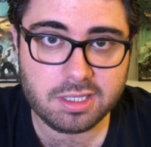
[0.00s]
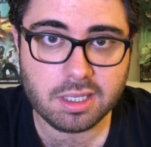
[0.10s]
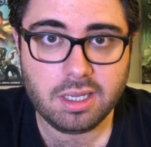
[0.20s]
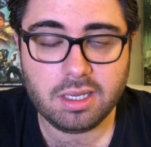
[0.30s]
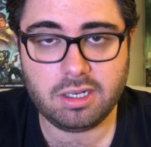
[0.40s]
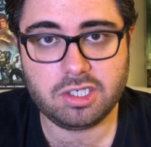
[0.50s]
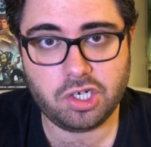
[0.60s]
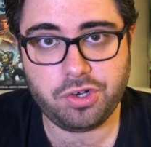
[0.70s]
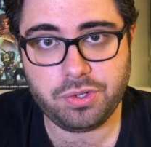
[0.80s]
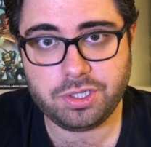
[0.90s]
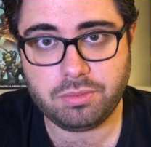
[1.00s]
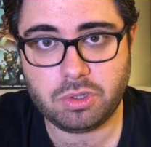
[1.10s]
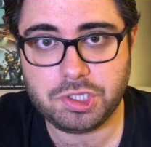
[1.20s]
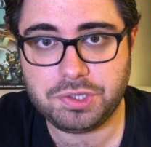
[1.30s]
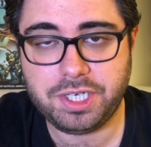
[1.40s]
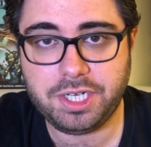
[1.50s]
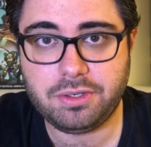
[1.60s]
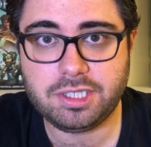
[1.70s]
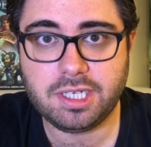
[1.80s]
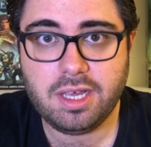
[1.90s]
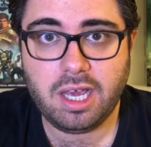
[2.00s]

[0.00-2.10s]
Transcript: and I'll start using more generators,